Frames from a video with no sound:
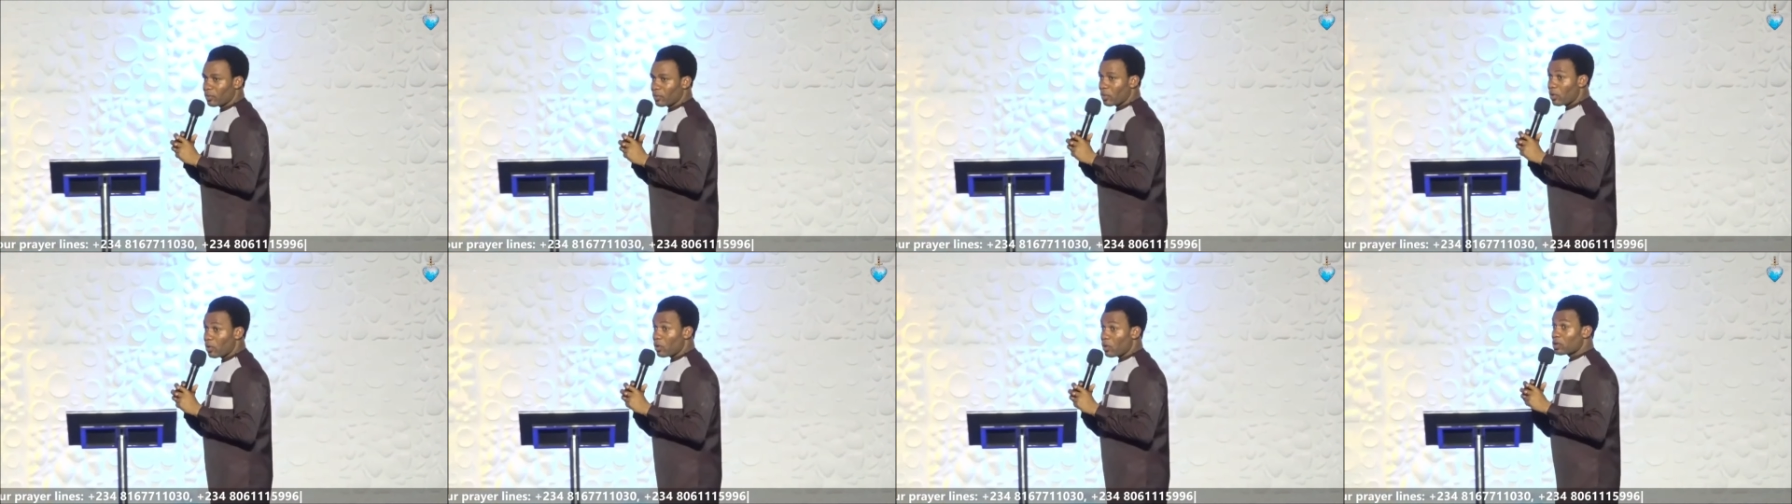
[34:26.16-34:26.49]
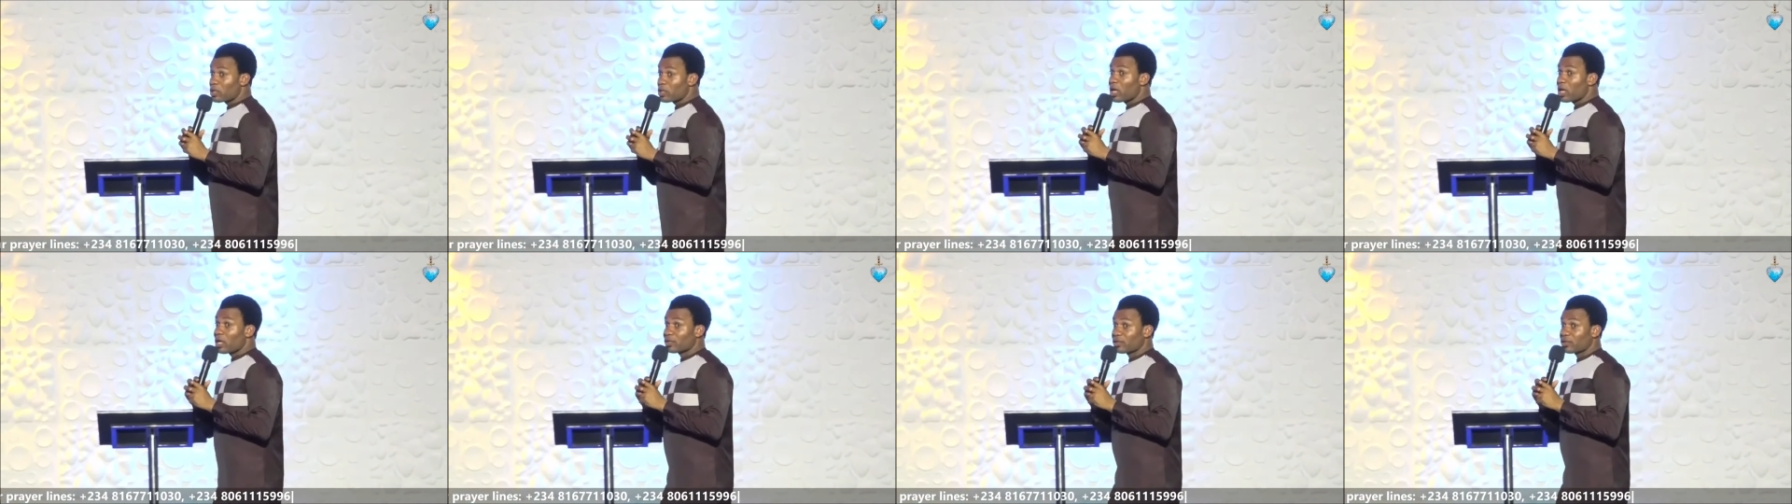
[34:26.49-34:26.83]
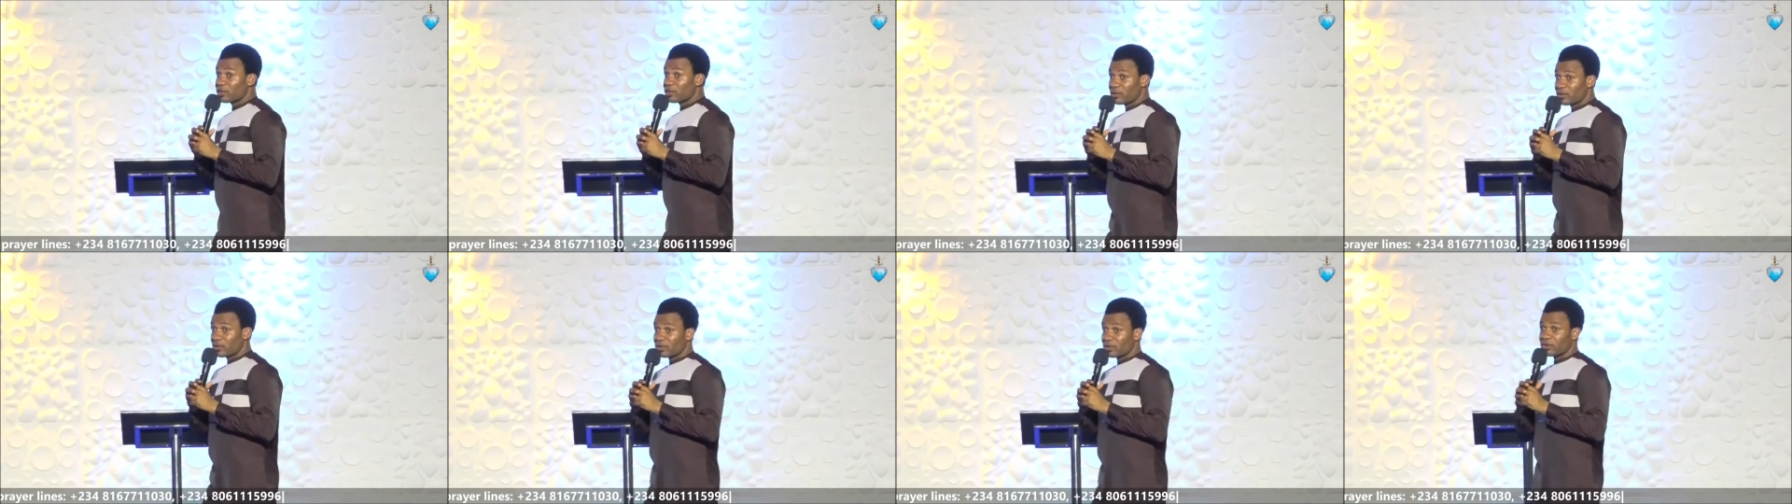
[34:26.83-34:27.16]
Oh
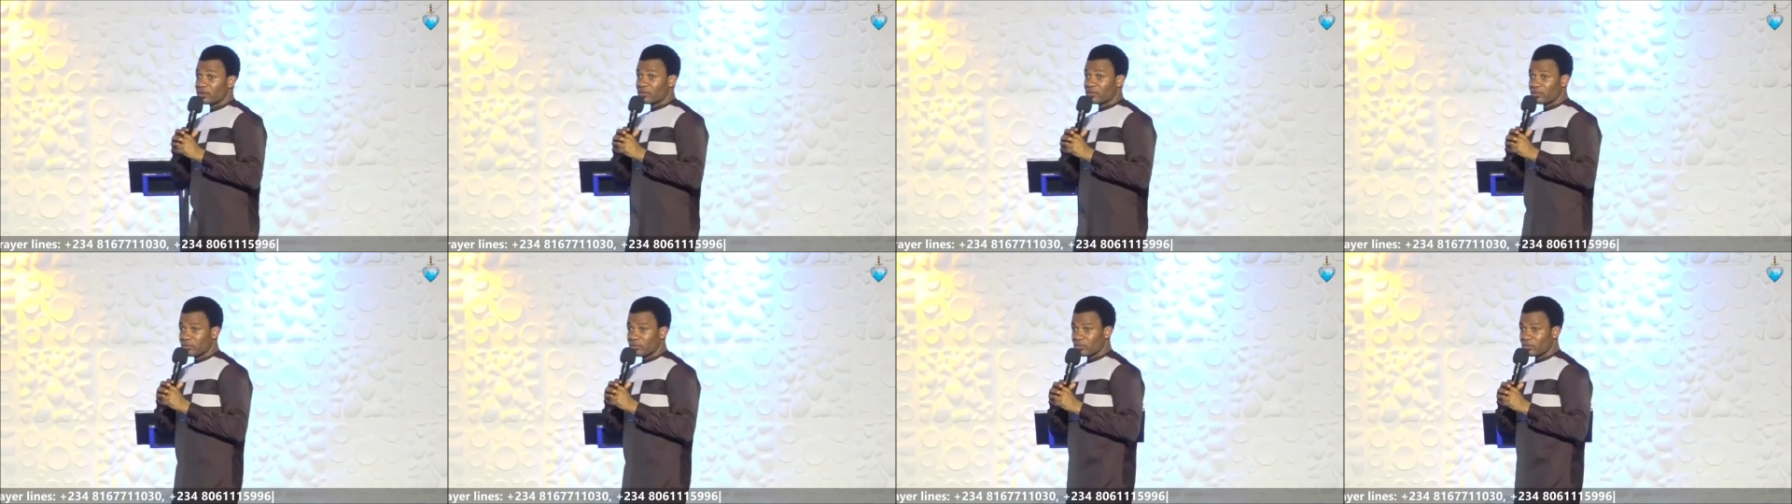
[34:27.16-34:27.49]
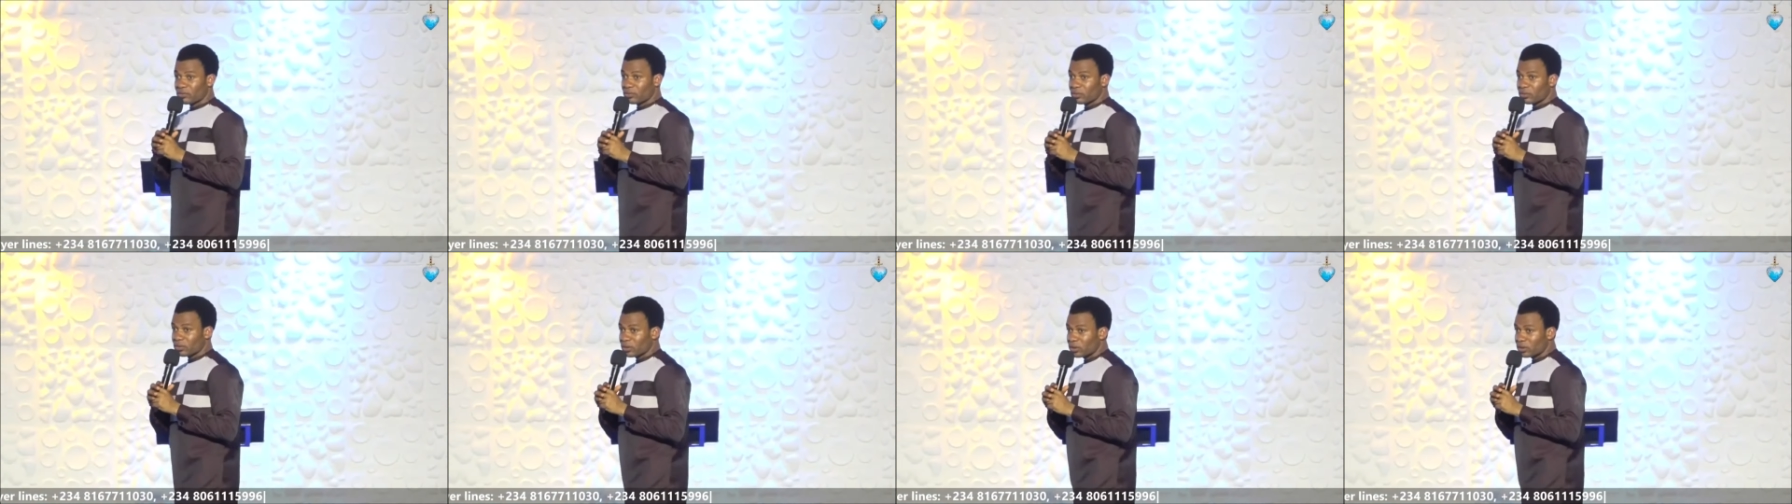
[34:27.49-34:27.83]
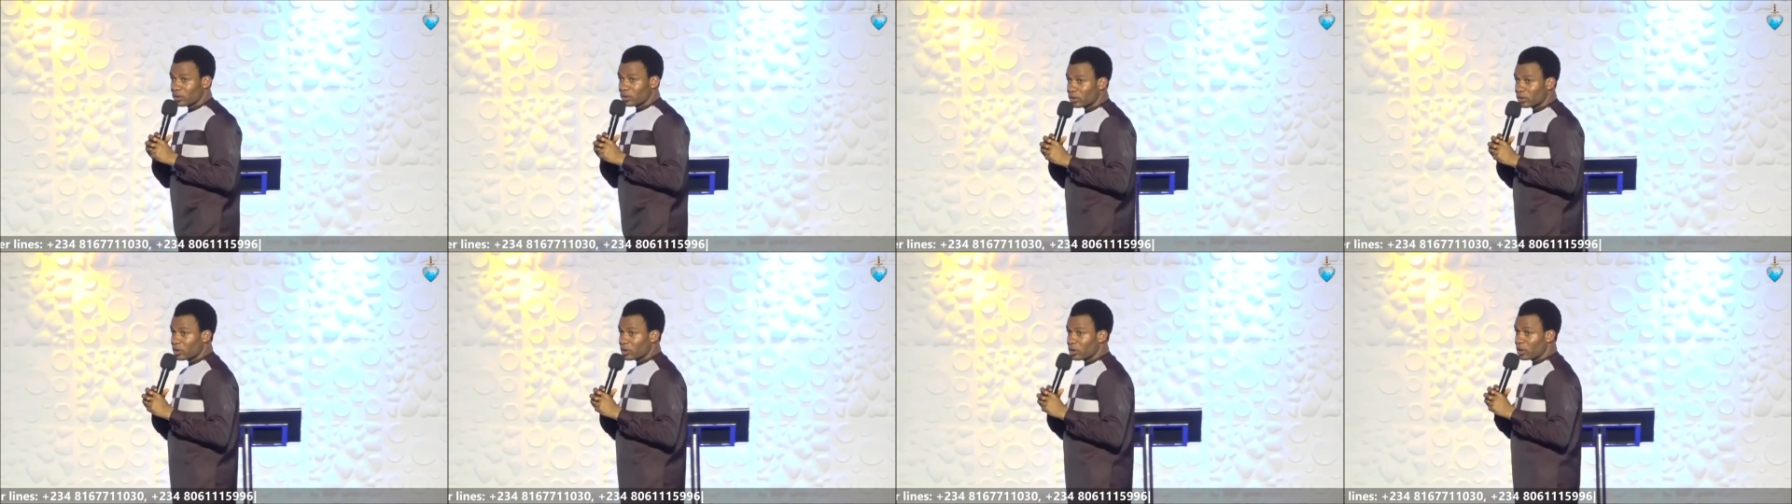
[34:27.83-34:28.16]
yes.
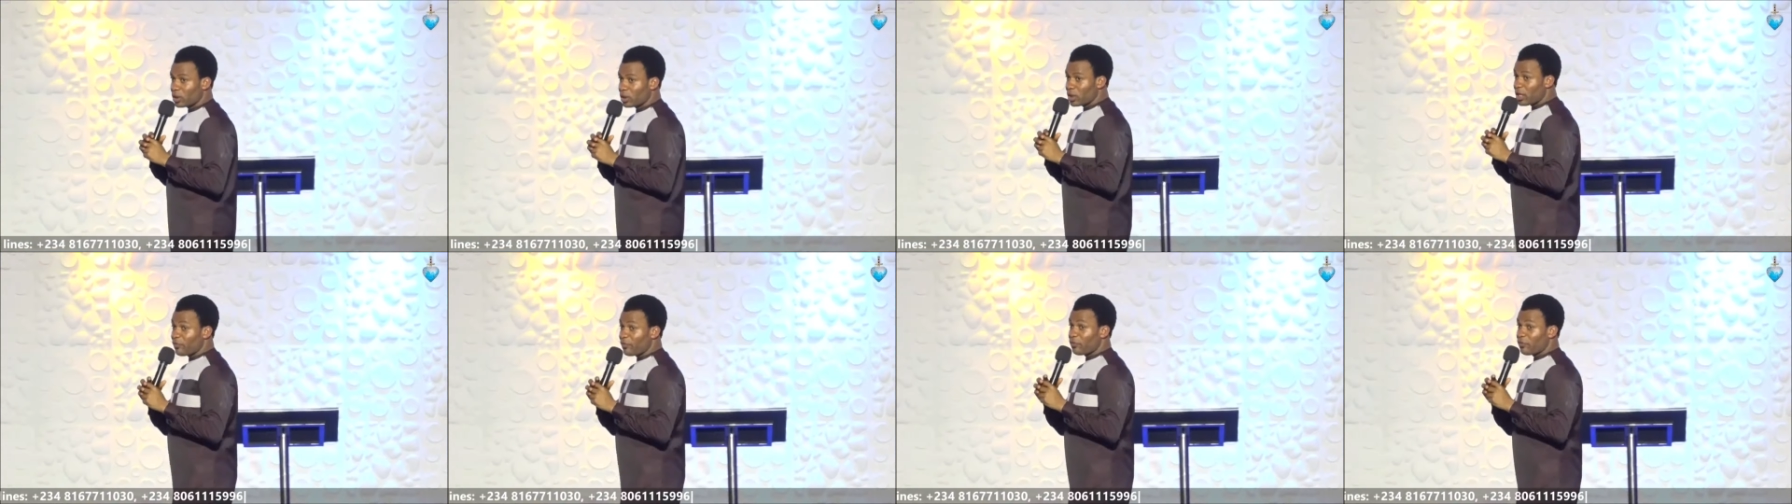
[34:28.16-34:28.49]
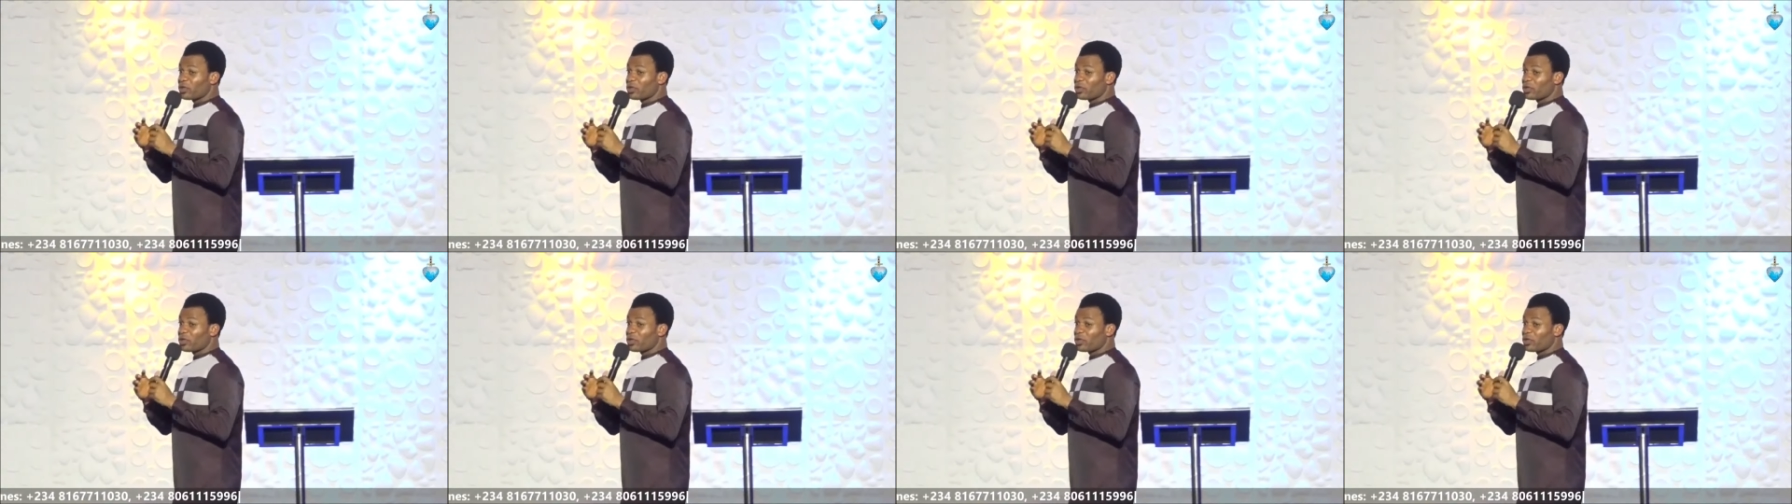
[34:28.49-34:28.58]
If